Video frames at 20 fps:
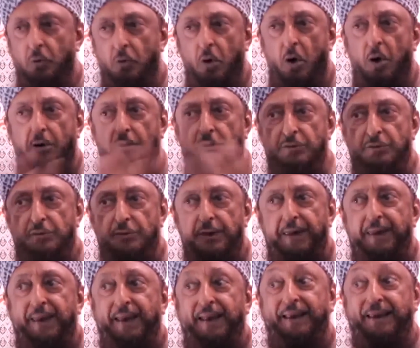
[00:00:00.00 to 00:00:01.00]
to launch
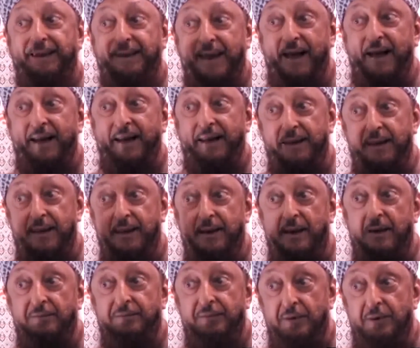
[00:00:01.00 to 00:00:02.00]
the
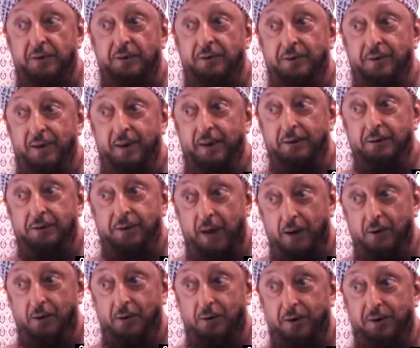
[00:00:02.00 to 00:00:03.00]
9/11
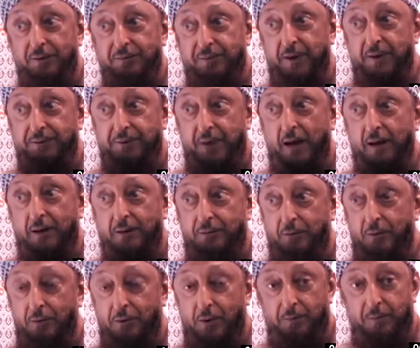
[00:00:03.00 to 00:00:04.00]
terrorist
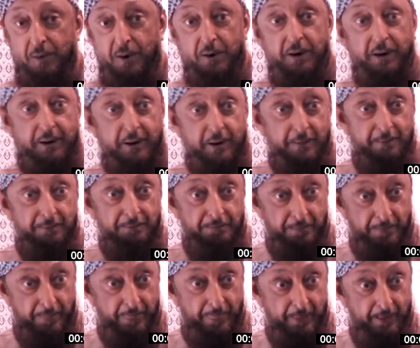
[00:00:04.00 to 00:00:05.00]
attack on America.
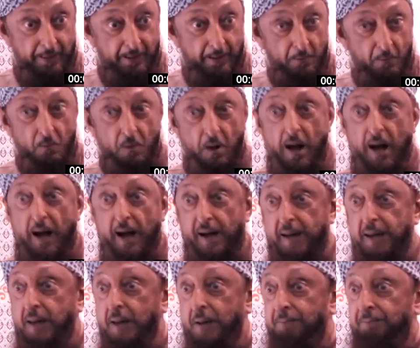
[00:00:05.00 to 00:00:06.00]

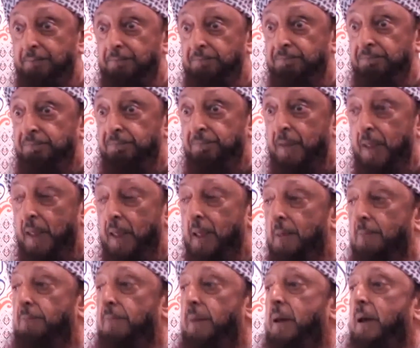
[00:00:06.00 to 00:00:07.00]
Why?
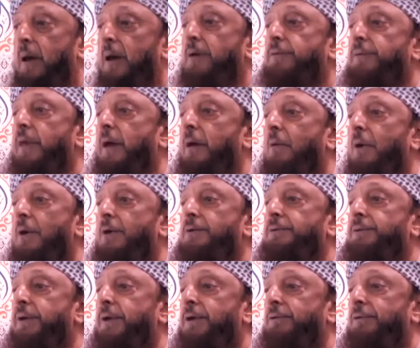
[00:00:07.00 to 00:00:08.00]
Because they
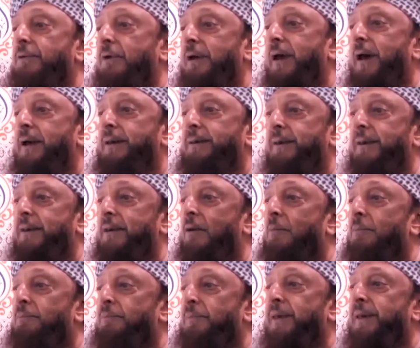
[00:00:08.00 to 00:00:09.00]
wanted to get an
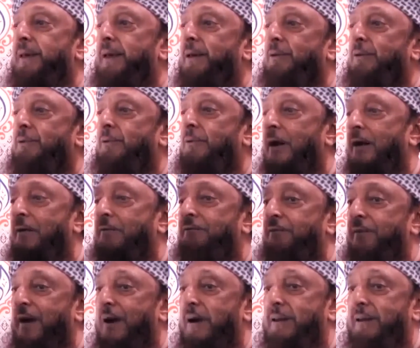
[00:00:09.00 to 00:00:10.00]
opening into
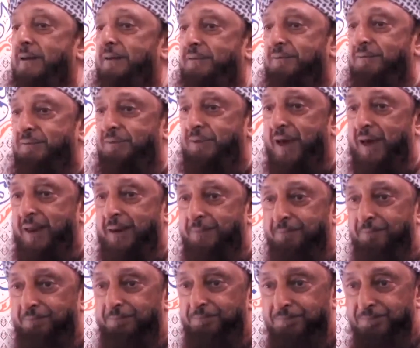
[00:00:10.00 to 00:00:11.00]

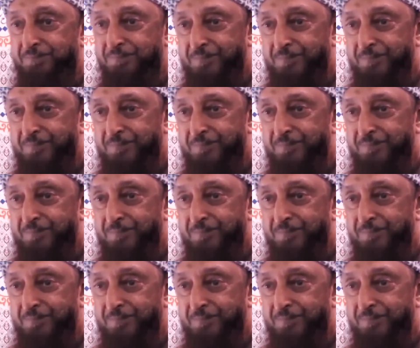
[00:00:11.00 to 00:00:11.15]
Afghanistan